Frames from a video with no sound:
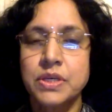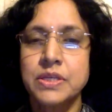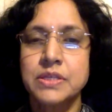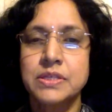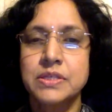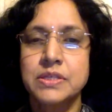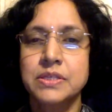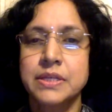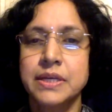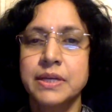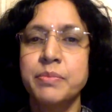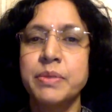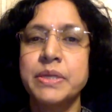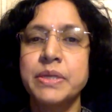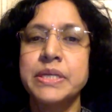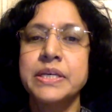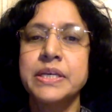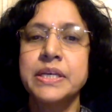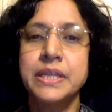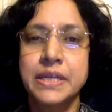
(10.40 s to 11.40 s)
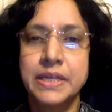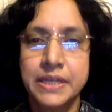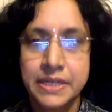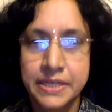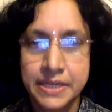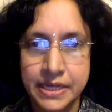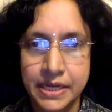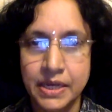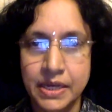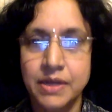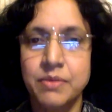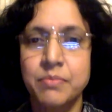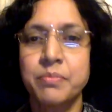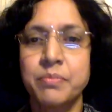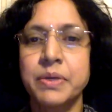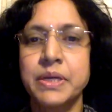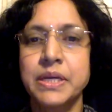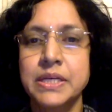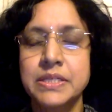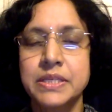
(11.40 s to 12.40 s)
is limiting in India,
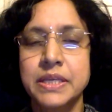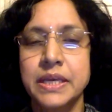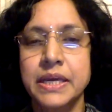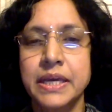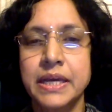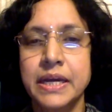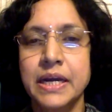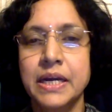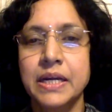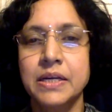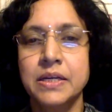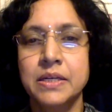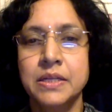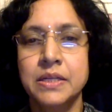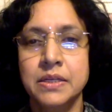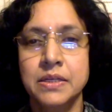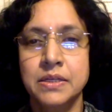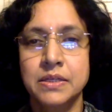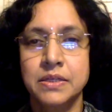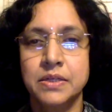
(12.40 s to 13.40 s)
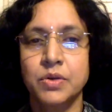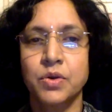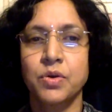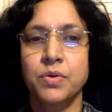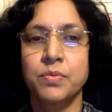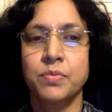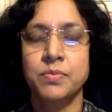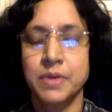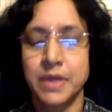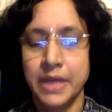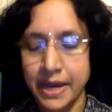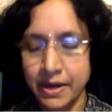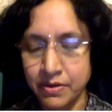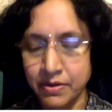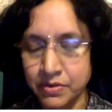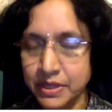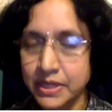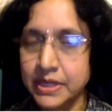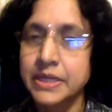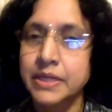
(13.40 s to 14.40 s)
because they cannot
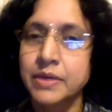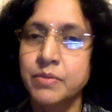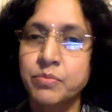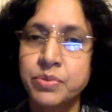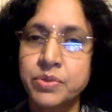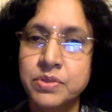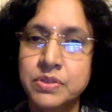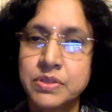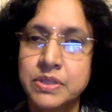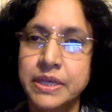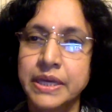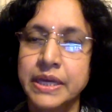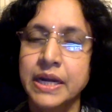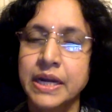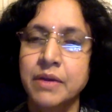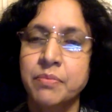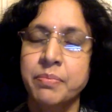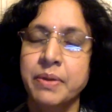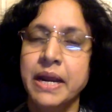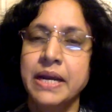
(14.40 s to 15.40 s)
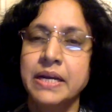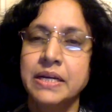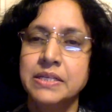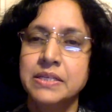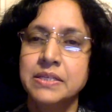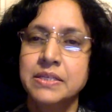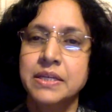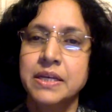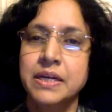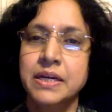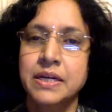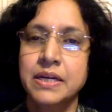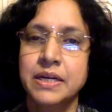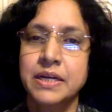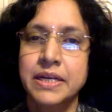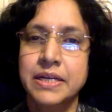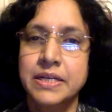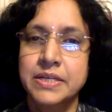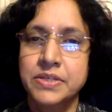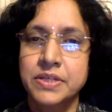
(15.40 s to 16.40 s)
have their temples, they cannot practice their
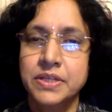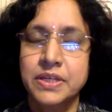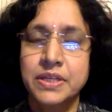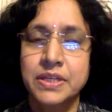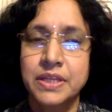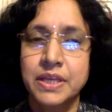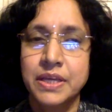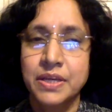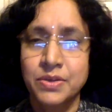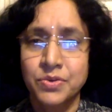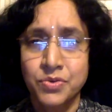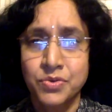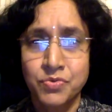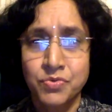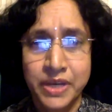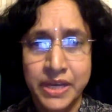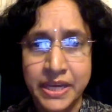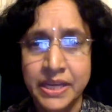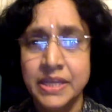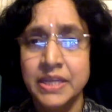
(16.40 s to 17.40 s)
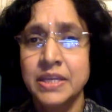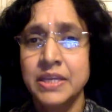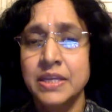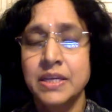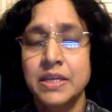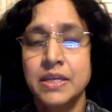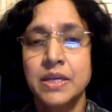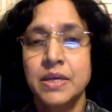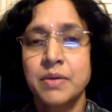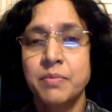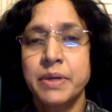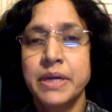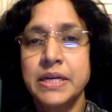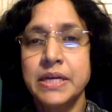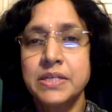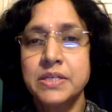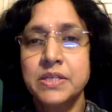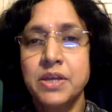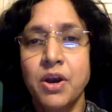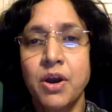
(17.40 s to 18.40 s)
religion in their own way,
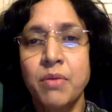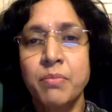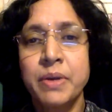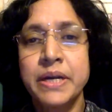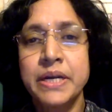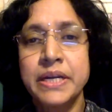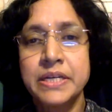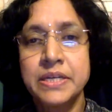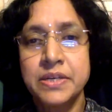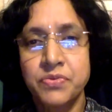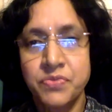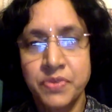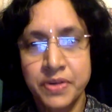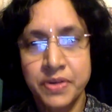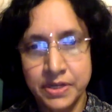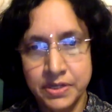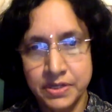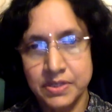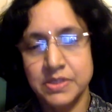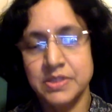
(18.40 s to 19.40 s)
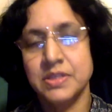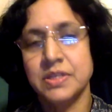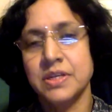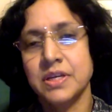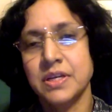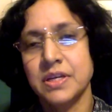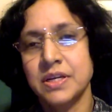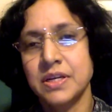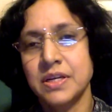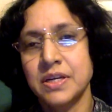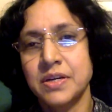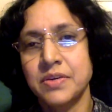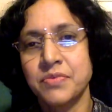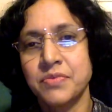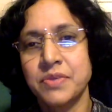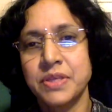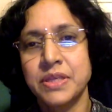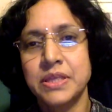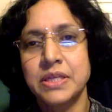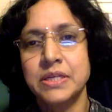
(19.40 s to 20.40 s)
because government interferes
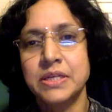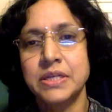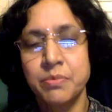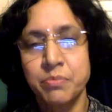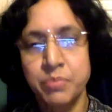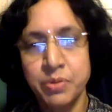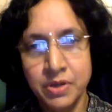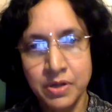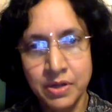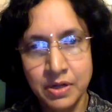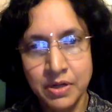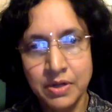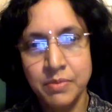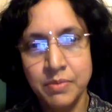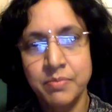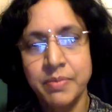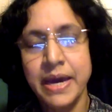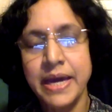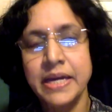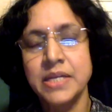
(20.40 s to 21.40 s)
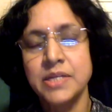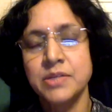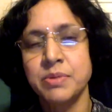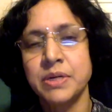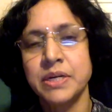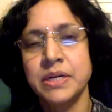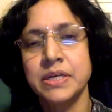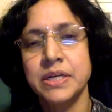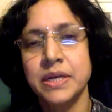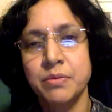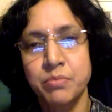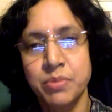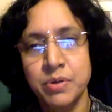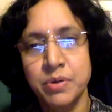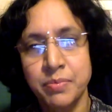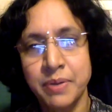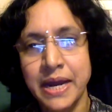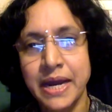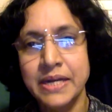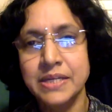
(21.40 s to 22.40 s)
with the temple management,
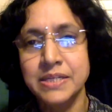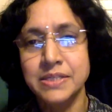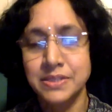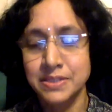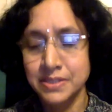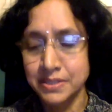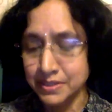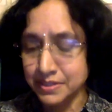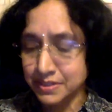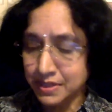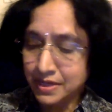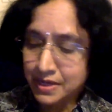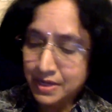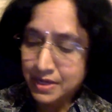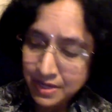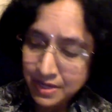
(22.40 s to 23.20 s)
temple practices.